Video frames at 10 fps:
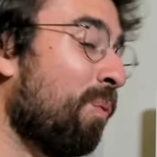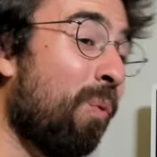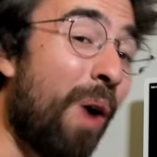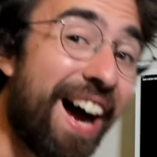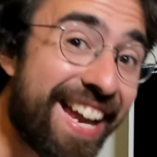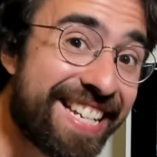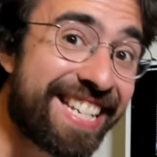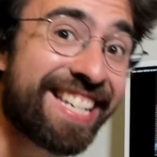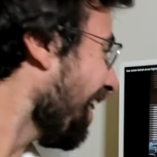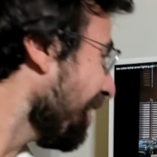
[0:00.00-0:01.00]

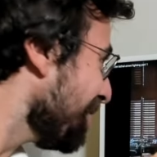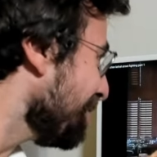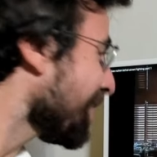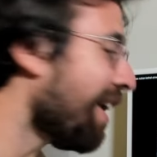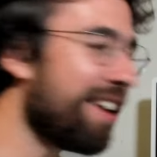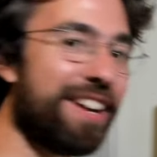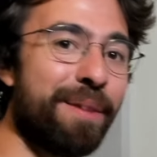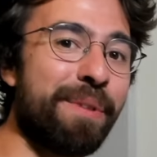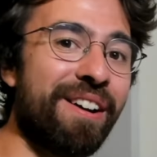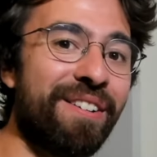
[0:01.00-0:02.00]
What are you talking
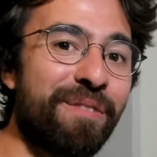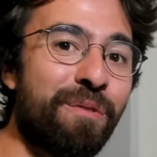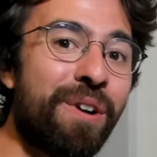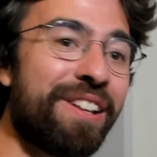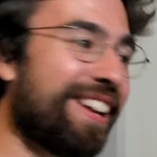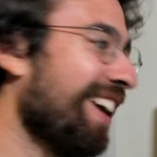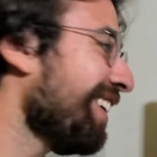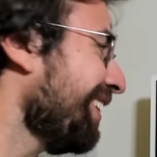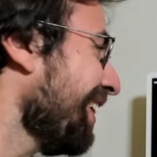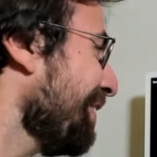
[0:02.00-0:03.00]
about? What kind
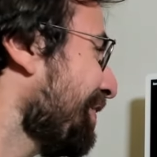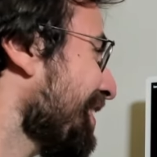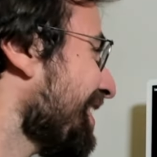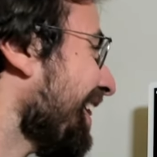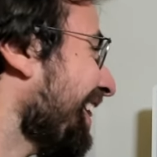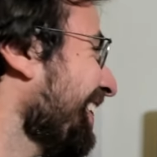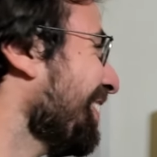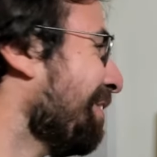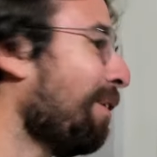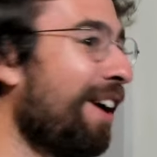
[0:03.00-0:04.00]
of life is that?
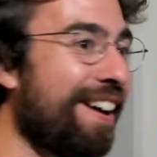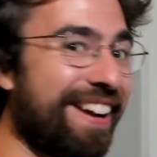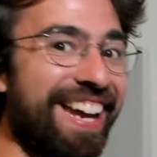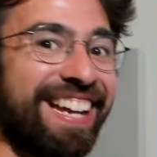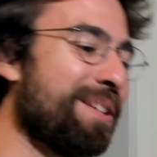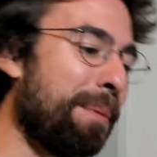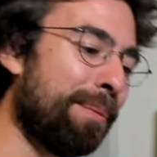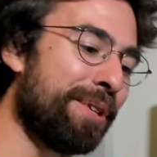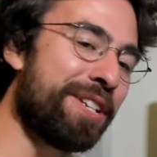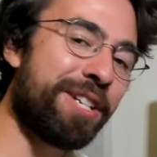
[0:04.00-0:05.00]
Why? Do
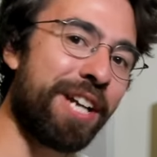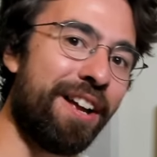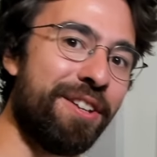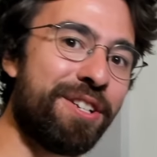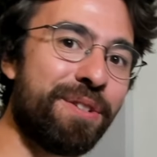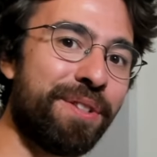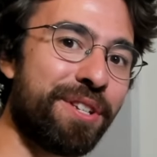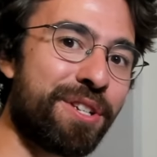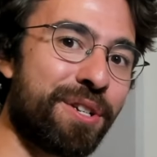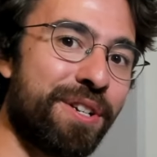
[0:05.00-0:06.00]
people just challenge you on
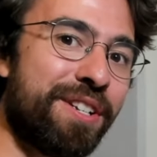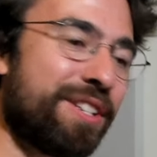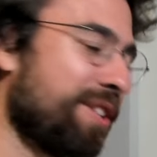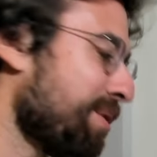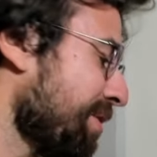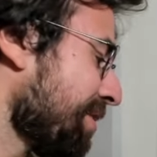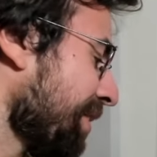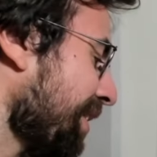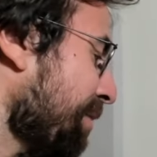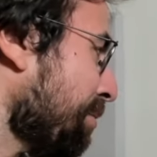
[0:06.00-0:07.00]
the streets just because you're
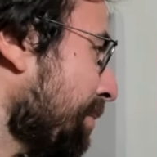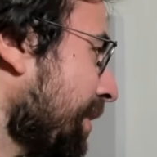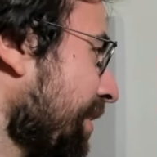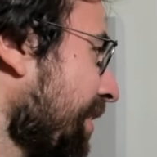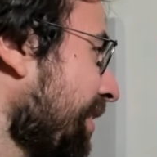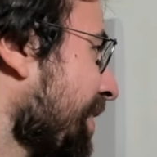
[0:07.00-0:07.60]
like an MMA guy?